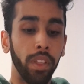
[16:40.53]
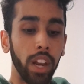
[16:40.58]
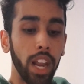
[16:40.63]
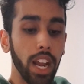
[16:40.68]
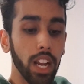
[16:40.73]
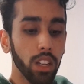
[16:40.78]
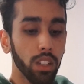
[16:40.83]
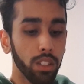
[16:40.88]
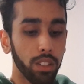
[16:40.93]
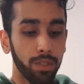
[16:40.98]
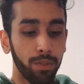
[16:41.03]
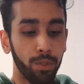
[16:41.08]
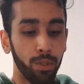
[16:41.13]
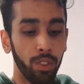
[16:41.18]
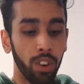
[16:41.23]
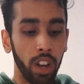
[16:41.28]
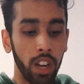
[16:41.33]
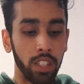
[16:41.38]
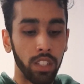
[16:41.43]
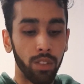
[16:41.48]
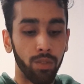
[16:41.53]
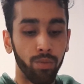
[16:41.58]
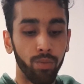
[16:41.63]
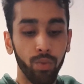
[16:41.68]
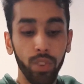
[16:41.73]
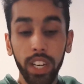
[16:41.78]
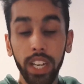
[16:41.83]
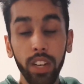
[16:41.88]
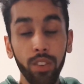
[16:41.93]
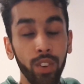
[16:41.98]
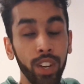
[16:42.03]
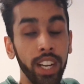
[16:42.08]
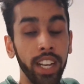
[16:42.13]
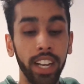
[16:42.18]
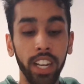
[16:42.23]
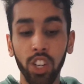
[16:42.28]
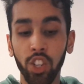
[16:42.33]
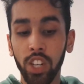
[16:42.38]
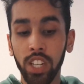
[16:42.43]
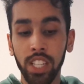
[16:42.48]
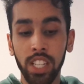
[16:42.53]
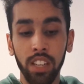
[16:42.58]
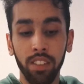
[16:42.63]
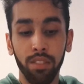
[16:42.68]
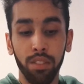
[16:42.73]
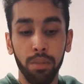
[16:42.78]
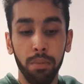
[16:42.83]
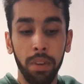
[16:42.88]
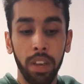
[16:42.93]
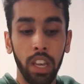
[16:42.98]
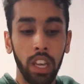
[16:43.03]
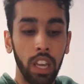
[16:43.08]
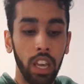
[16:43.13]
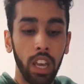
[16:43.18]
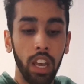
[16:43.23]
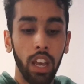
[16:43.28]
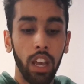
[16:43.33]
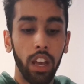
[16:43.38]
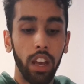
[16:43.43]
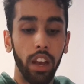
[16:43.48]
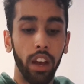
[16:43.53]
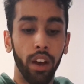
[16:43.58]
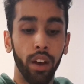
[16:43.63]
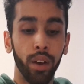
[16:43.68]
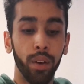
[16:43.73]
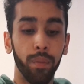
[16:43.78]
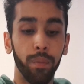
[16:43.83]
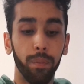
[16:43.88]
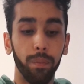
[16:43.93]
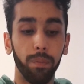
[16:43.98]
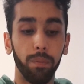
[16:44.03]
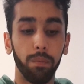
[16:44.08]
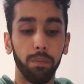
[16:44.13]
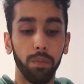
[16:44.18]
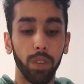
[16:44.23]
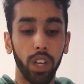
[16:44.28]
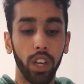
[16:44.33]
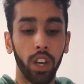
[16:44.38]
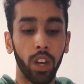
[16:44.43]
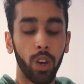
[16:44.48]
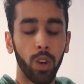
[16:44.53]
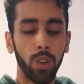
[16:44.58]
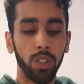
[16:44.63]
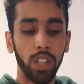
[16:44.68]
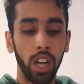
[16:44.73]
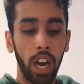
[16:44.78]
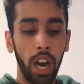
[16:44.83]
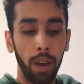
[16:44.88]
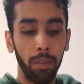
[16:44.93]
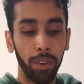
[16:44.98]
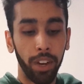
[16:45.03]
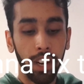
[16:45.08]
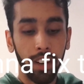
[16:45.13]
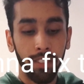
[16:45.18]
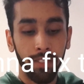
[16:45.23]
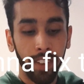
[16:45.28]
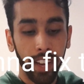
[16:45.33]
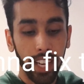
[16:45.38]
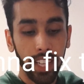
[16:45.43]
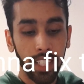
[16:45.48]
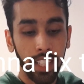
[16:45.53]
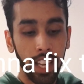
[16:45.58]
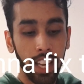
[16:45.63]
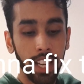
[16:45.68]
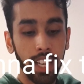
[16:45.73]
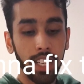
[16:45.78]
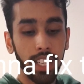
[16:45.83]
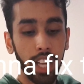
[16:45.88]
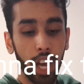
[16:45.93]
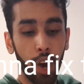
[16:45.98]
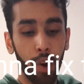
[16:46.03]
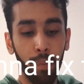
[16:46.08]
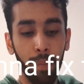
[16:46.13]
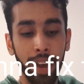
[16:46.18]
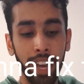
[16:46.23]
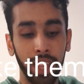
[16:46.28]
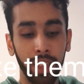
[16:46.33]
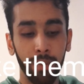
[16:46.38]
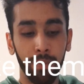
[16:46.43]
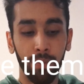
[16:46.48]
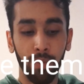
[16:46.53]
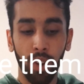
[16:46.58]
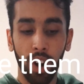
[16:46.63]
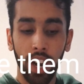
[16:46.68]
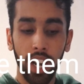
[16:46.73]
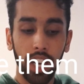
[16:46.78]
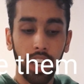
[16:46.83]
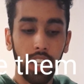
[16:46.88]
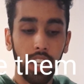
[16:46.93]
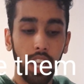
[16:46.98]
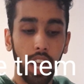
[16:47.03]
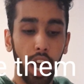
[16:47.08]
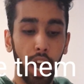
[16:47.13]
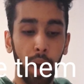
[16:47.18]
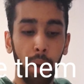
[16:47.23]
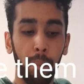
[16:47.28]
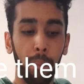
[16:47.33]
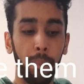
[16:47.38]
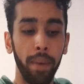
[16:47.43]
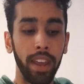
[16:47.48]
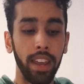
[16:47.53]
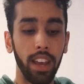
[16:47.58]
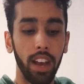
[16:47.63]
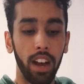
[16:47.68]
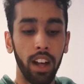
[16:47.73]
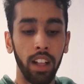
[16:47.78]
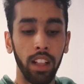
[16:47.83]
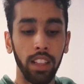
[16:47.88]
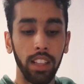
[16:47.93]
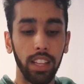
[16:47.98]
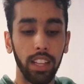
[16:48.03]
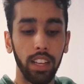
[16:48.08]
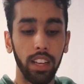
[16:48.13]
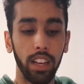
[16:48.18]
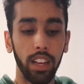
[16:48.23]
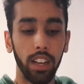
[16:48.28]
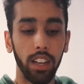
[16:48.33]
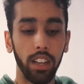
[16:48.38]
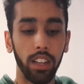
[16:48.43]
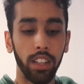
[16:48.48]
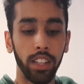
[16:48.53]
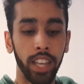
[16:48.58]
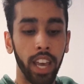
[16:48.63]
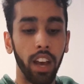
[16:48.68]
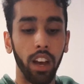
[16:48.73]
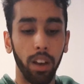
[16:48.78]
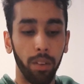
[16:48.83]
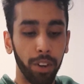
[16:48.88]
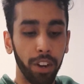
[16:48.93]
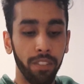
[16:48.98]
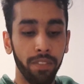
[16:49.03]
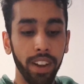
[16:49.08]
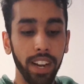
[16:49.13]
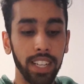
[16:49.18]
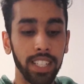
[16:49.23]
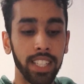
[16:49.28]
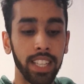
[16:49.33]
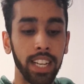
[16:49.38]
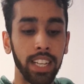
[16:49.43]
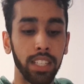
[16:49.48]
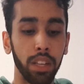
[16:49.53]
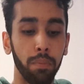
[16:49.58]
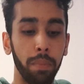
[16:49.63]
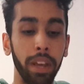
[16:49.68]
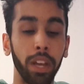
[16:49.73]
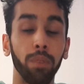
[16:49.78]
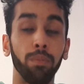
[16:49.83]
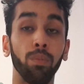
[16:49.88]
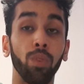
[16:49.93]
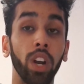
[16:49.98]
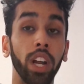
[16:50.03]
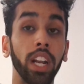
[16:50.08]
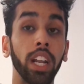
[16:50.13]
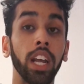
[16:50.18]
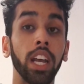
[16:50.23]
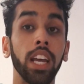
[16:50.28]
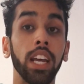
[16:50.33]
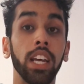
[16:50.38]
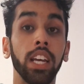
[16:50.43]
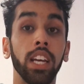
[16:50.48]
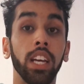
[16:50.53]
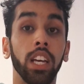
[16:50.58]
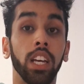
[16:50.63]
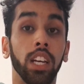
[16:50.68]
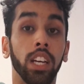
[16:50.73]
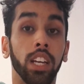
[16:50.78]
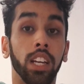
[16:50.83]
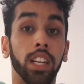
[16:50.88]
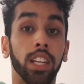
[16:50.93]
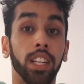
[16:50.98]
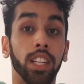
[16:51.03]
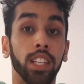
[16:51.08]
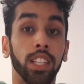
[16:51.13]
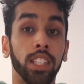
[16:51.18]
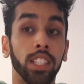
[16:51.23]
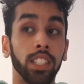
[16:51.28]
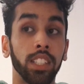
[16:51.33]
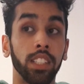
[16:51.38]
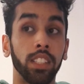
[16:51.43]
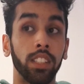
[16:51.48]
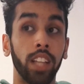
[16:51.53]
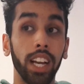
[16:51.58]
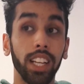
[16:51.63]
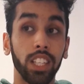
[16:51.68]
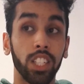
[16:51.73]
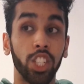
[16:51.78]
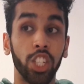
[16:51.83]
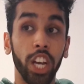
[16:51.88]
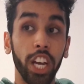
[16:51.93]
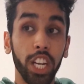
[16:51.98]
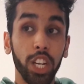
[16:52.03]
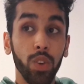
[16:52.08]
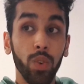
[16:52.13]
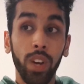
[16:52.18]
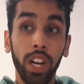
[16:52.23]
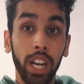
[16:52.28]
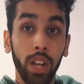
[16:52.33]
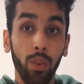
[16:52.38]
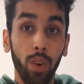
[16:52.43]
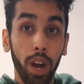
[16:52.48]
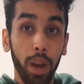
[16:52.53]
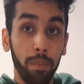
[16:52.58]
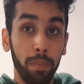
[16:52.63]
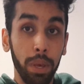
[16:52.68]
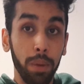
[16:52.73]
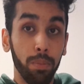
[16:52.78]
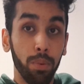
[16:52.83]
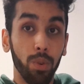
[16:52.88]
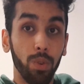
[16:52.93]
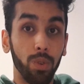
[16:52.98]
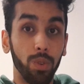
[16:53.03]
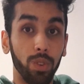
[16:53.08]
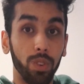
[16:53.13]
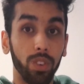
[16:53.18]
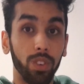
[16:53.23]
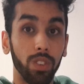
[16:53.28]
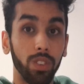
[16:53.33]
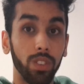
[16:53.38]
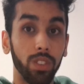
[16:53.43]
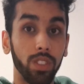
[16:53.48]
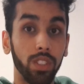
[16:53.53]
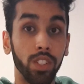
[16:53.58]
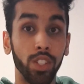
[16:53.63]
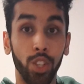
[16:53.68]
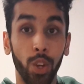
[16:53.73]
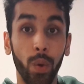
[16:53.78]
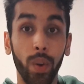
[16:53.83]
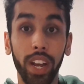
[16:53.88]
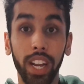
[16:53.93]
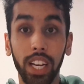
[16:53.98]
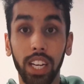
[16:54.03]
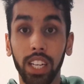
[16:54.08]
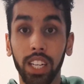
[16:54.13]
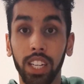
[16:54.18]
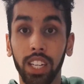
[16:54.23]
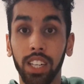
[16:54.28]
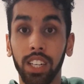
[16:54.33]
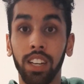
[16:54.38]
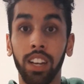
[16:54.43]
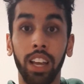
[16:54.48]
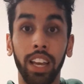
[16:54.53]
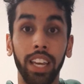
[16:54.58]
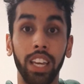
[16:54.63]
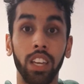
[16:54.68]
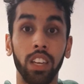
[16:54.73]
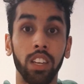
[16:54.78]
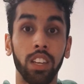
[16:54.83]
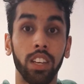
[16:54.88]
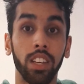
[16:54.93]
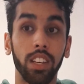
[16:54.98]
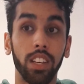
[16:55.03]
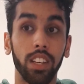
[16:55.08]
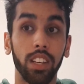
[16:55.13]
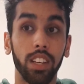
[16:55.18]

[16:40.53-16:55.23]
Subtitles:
next few lines are really, really interesting to me. It goes, I'm gonna fix things. I'll make them right. I'm gonna fix things and make them right. That's genuinely why people do it. Like,